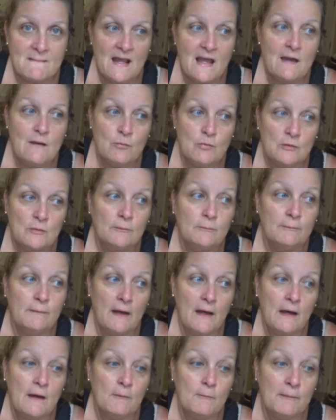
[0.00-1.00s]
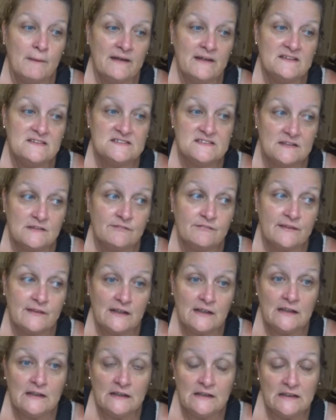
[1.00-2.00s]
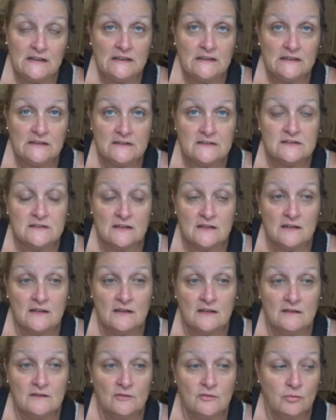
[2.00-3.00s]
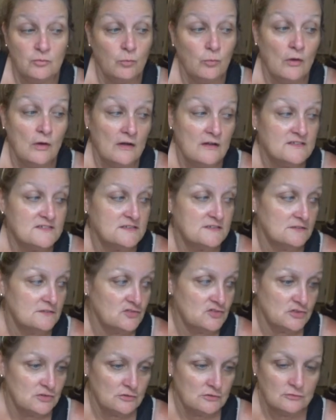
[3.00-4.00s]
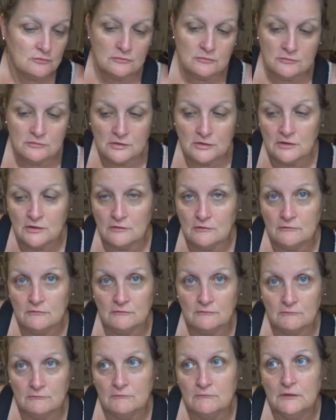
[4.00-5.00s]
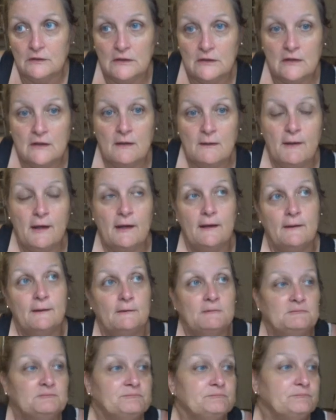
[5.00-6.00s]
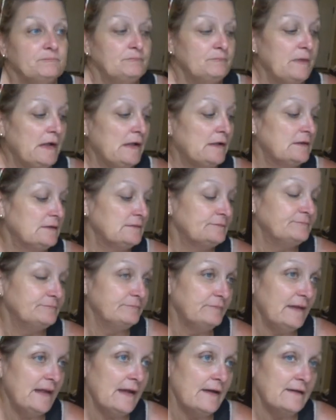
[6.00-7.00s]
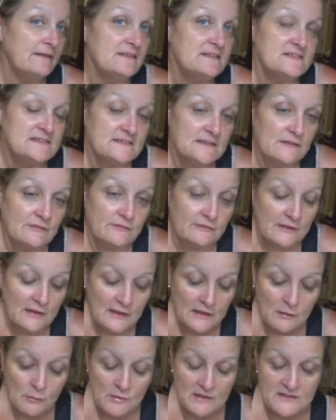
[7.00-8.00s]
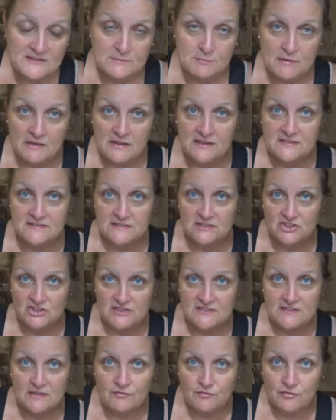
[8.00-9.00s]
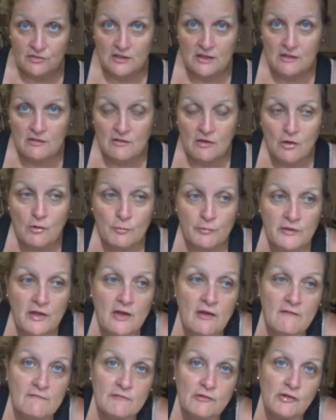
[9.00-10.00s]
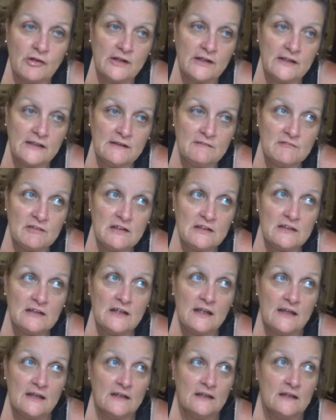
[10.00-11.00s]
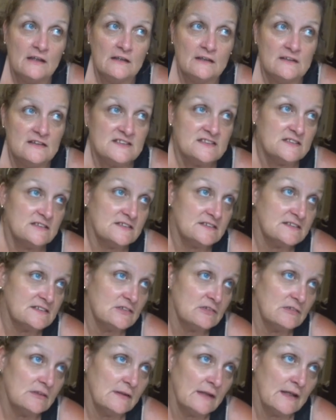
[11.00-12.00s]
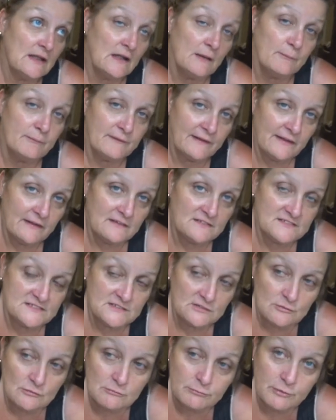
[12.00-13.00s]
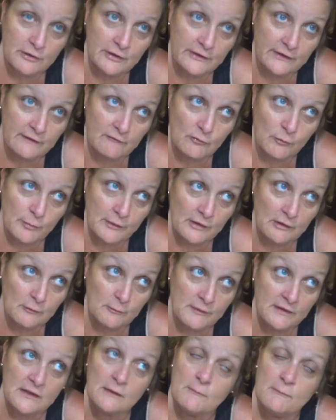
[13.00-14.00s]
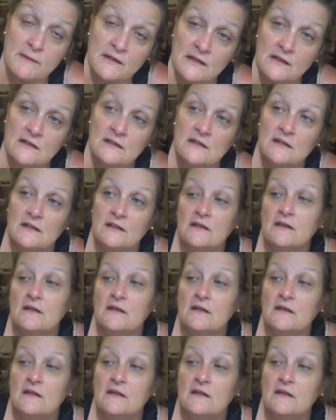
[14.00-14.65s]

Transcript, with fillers: I will I'll buy stuff that I need and want to. You know, um, but yeah so anyways monkey says she's out for now hope you have a great evening and this is going to get up late so probably everybody will be in bed